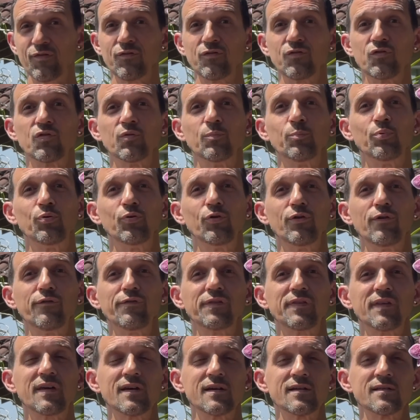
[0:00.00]
to prove
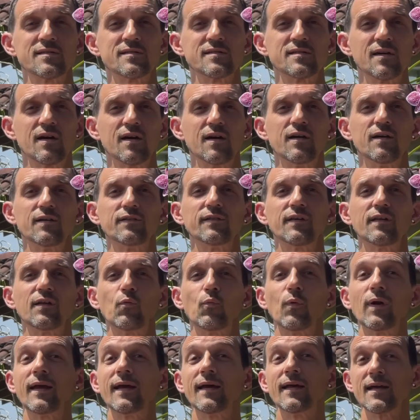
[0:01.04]
things so that
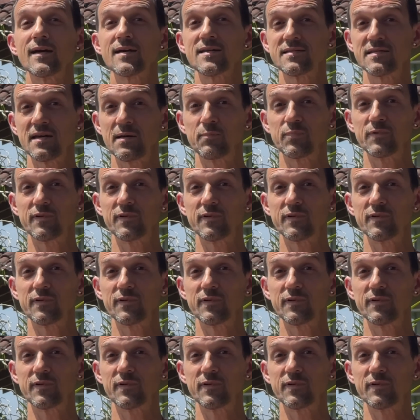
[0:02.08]
we can accept